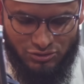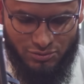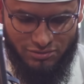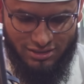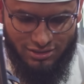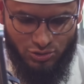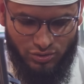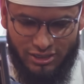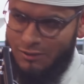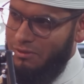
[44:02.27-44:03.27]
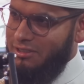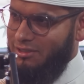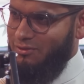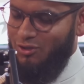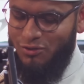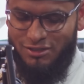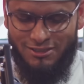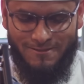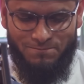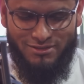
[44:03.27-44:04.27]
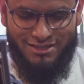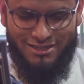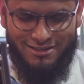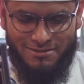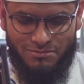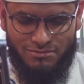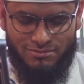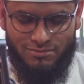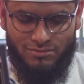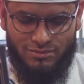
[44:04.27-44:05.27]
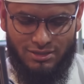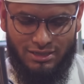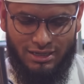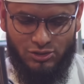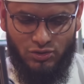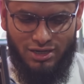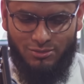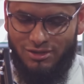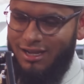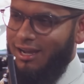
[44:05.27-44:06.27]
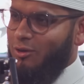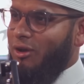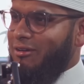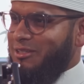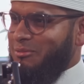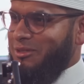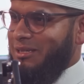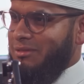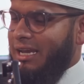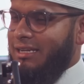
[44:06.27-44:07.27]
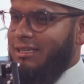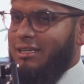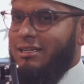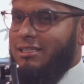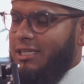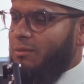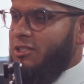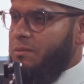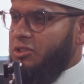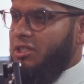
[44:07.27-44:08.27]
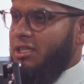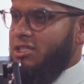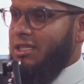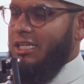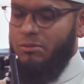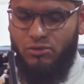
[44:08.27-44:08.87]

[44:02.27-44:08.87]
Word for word: or something. It's quite expensive, you know. Yeah. And so alhamdulillah, I wear it sometimes, and summer especially it's nice